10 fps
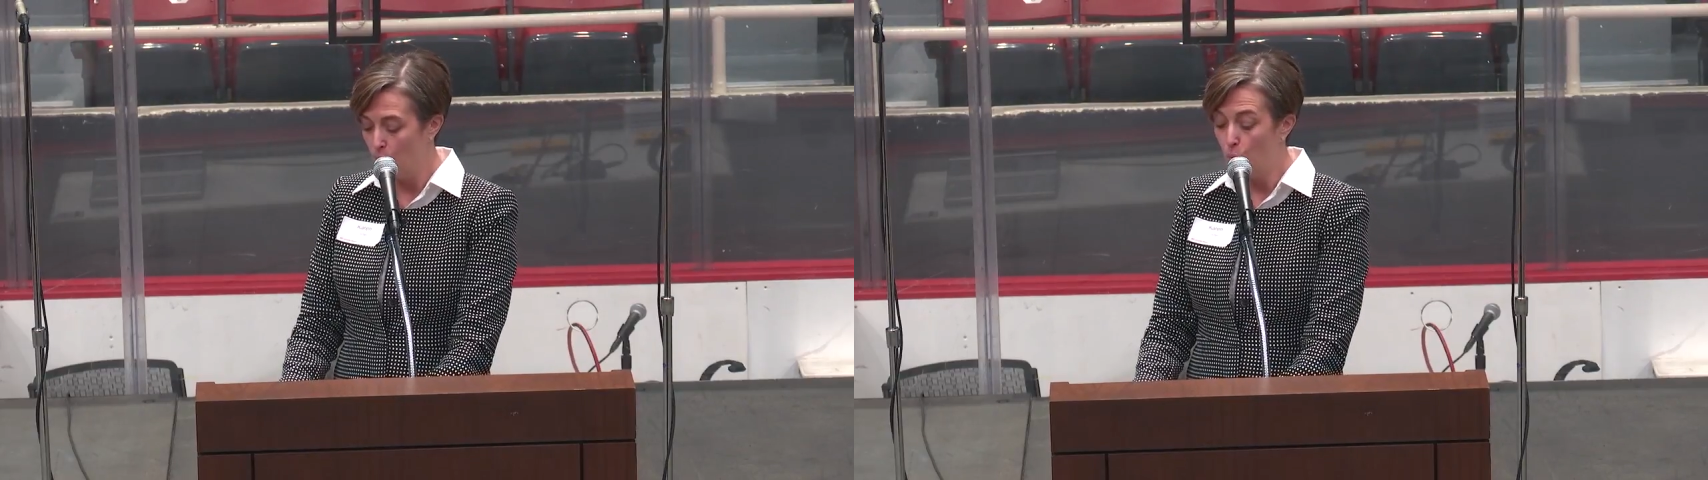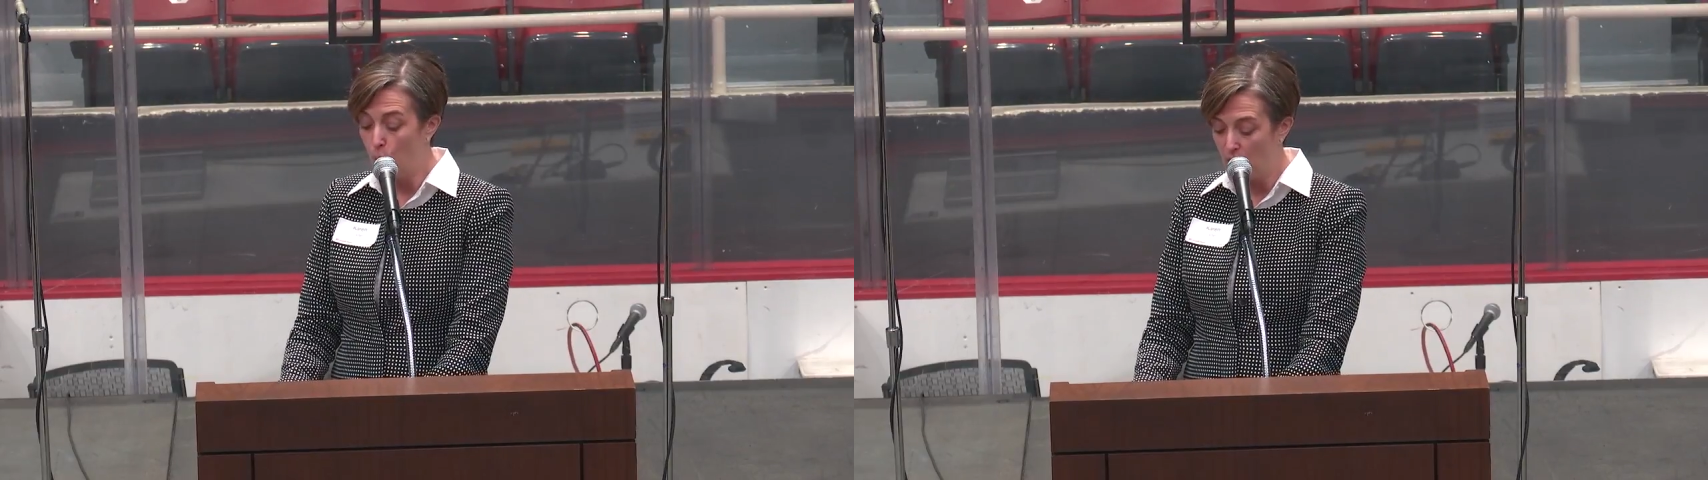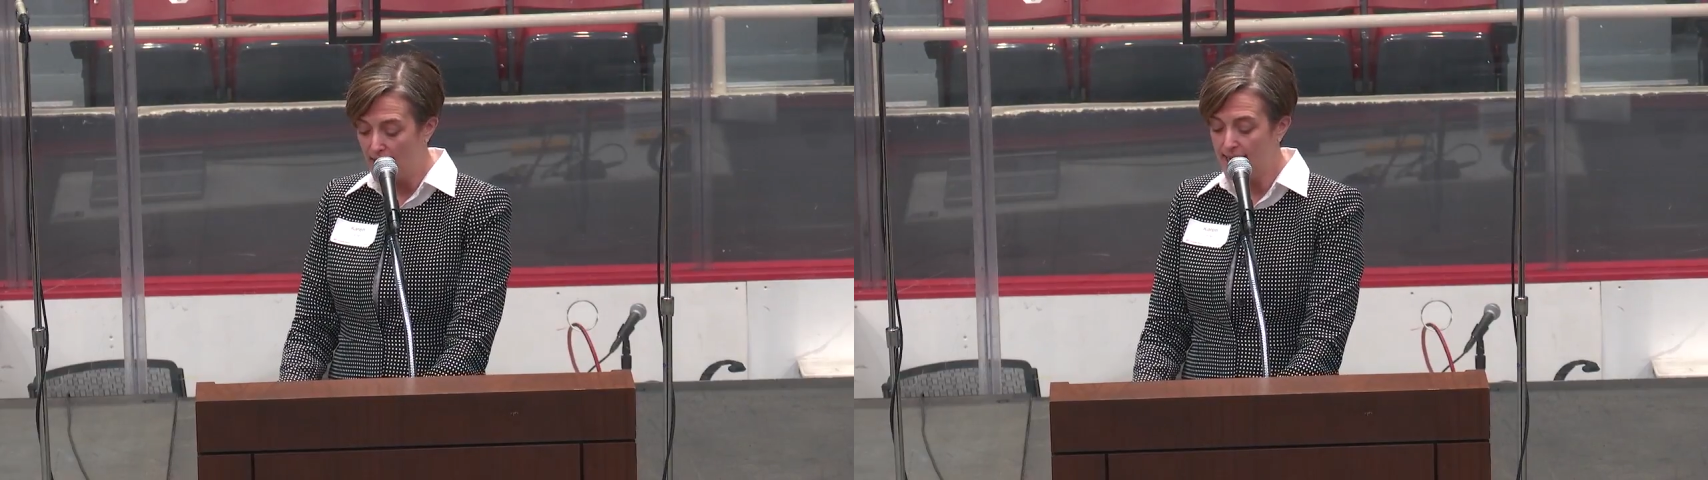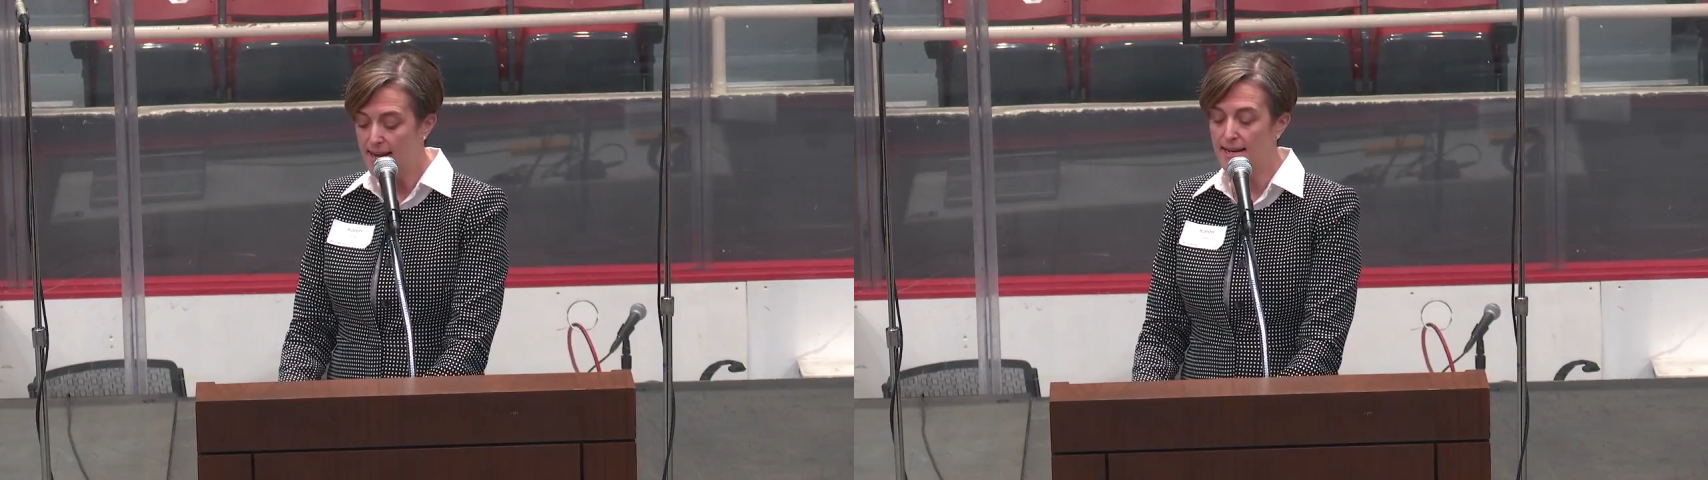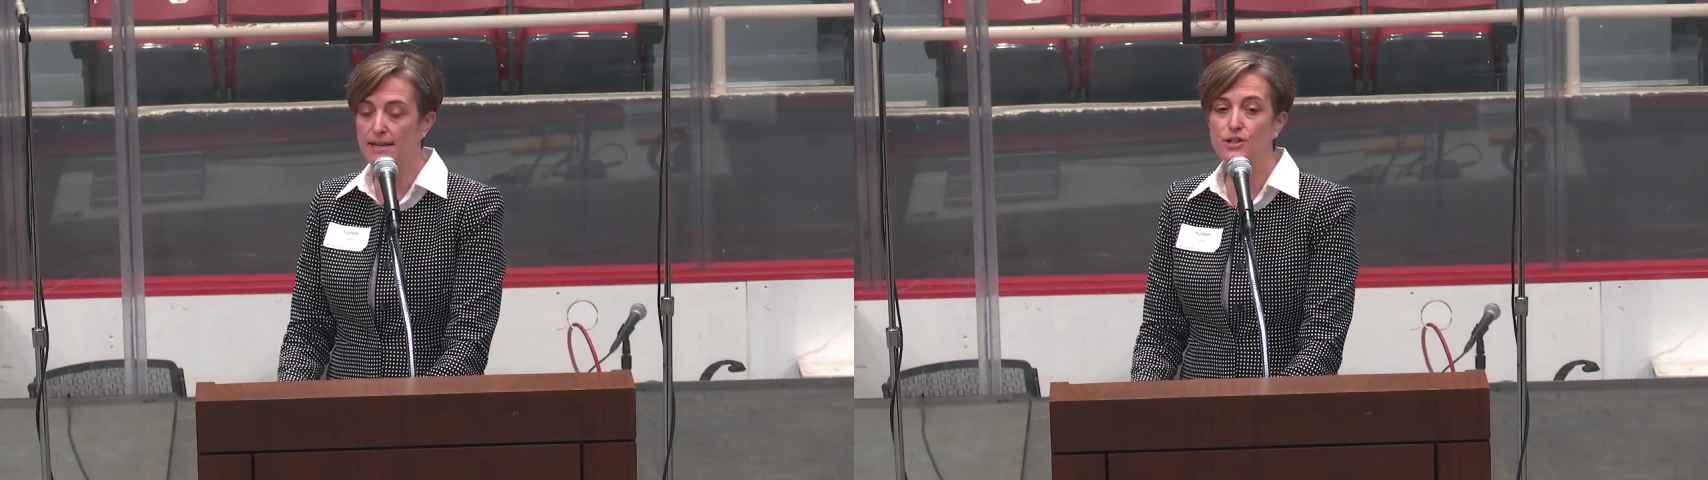
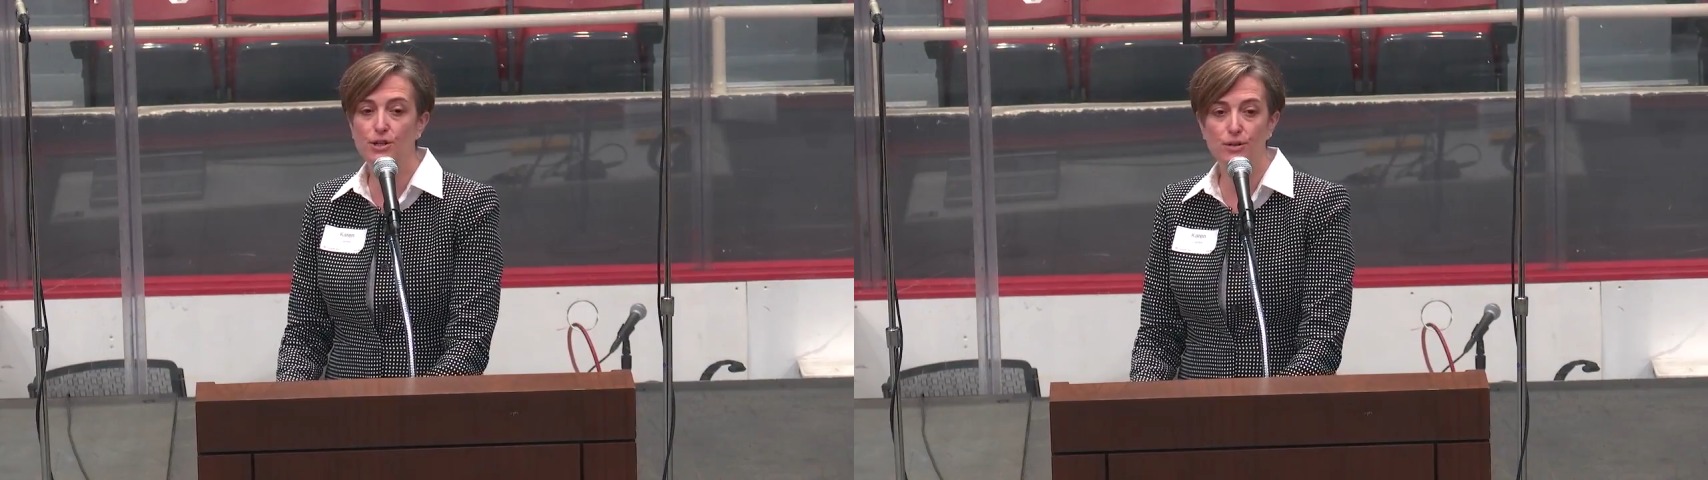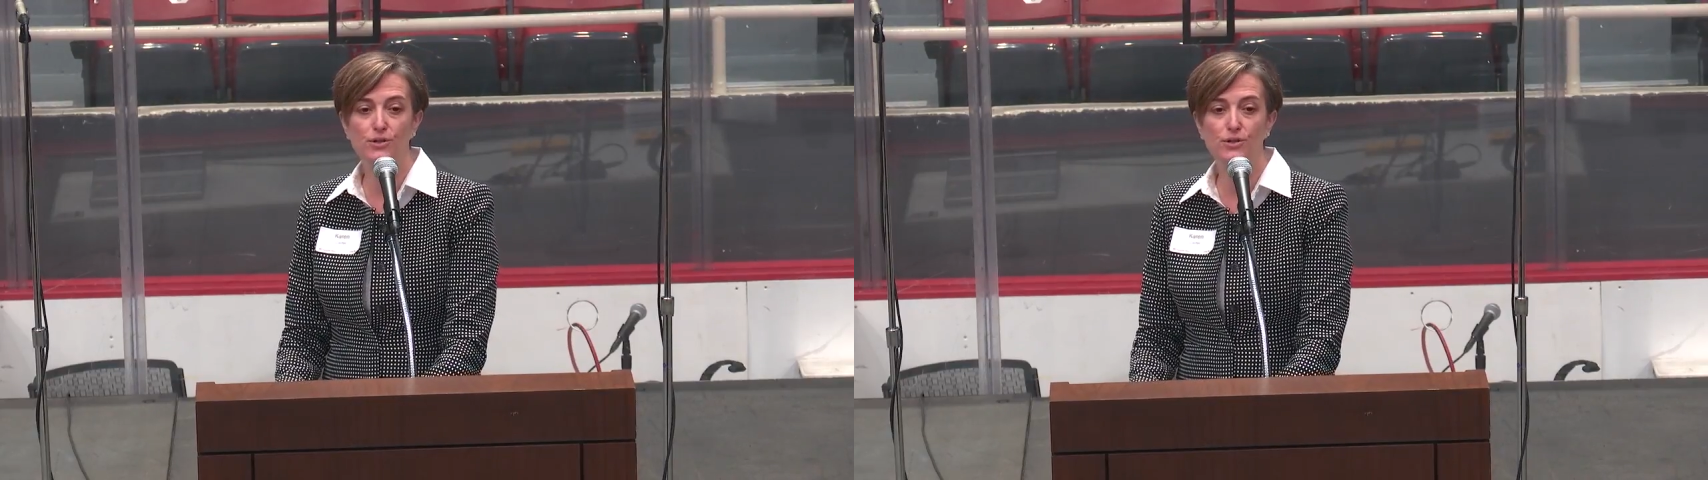one in two